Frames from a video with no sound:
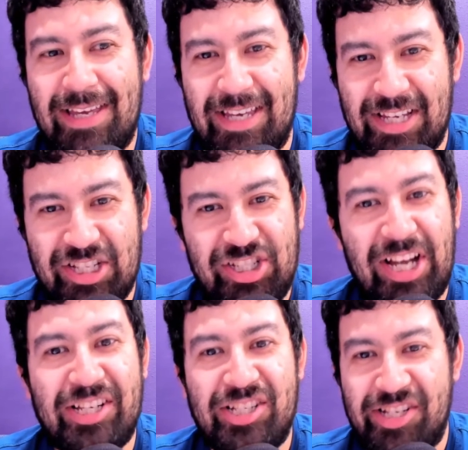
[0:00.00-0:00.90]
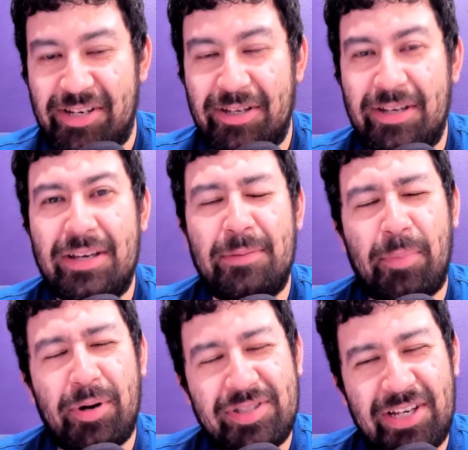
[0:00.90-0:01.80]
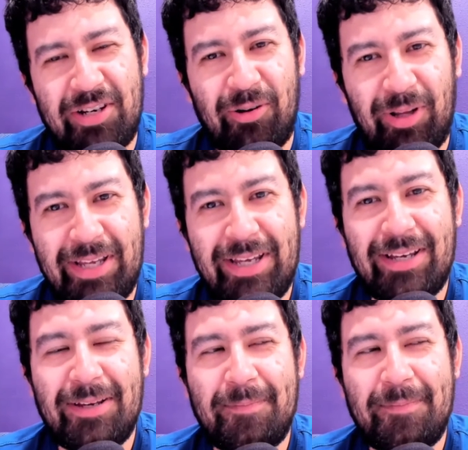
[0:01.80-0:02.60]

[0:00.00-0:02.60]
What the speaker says: in Czechia, particularly